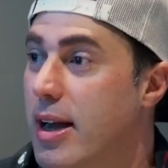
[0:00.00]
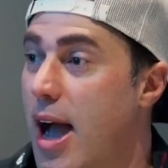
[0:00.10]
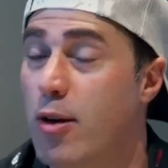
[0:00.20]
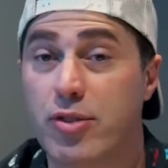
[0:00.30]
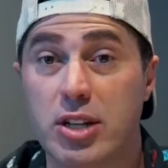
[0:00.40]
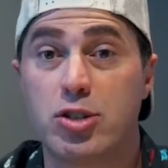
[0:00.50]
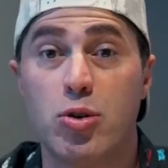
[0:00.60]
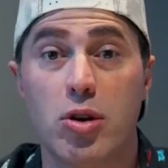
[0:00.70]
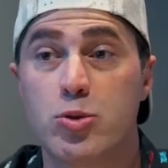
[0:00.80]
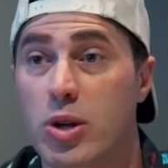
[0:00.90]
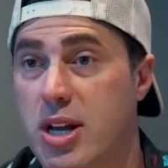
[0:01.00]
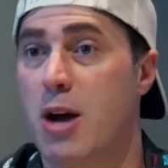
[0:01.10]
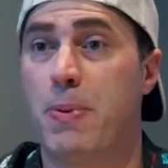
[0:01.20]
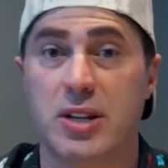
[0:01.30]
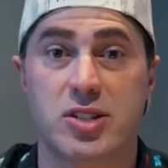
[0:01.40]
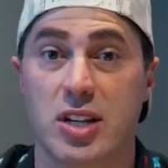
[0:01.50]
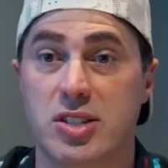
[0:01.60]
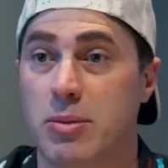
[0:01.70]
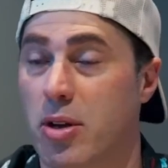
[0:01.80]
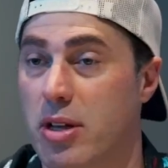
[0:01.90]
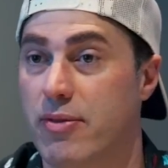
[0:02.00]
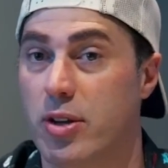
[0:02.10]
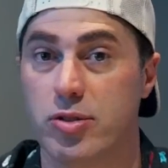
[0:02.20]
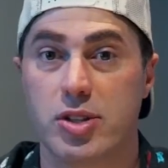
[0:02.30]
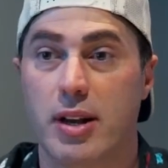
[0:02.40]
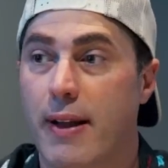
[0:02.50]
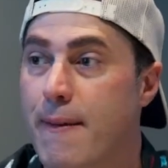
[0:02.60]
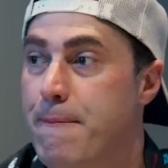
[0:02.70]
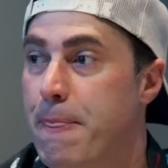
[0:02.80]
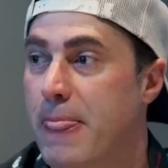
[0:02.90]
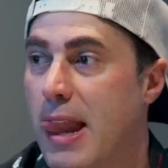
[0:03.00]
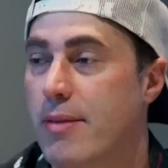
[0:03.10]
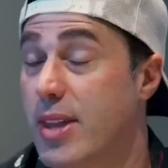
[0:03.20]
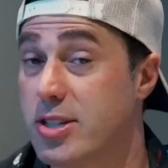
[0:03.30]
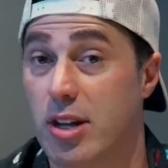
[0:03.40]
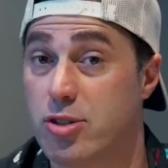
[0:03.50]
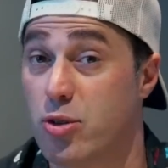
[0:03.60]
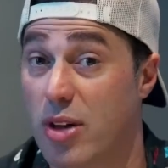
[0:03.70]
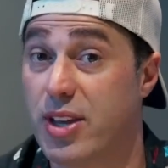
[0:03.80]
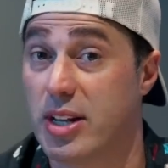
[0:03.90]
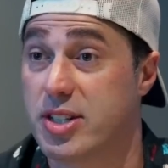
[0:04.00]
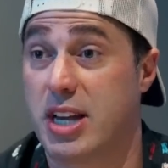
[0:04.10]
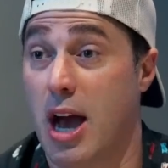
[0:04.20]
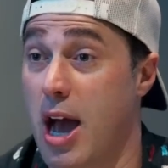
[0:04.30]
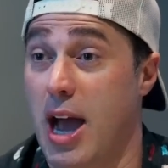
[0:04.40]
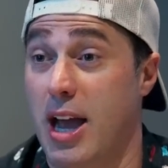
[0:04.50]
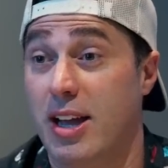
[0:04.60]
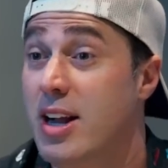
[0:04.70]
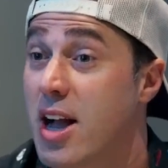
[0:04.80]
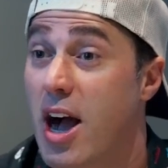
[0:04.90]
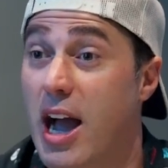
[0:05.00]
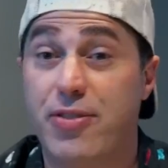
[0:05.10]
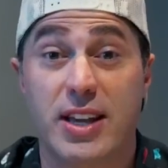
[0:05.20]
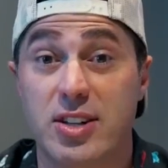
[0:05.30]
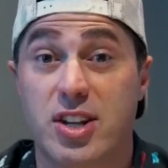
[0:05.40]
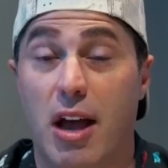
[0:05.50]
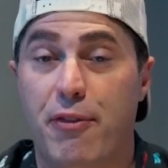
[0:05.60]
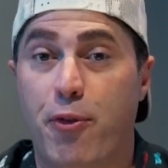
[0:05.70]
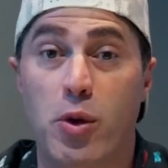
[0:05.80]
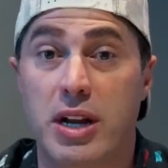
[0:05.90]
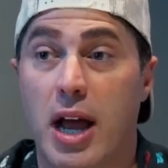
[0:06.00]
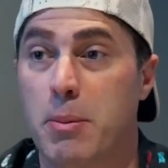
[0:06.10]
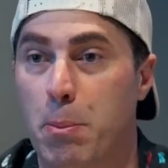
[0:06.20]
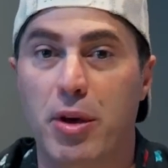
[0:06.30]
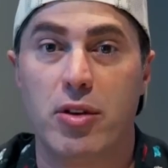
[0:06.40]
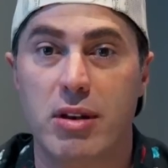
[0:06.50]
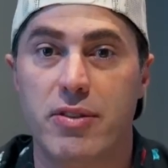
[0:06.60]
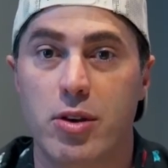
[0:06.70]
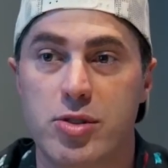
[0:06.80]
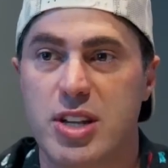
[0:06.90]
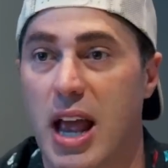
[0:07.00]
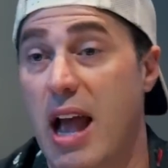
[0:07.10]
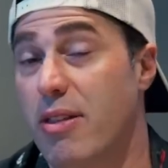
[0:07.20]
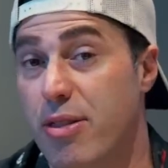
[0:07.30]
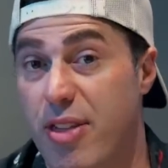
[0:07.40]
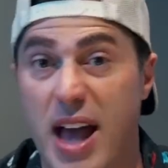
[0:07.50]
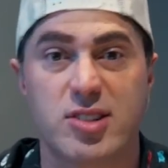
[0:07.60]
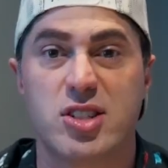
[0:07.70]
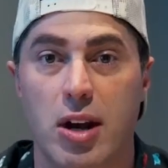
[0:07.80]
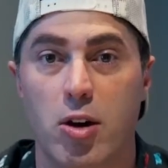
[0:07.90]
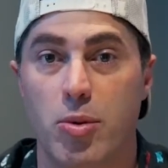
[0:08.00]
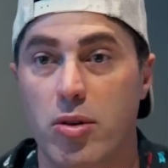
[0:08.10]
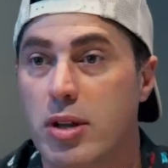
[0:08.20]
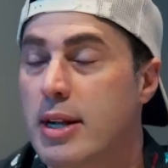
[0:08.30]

I don't think Two Roads, One Cup has 16 million views. That's not true. I think it's got 49 billion views, and that's terrible.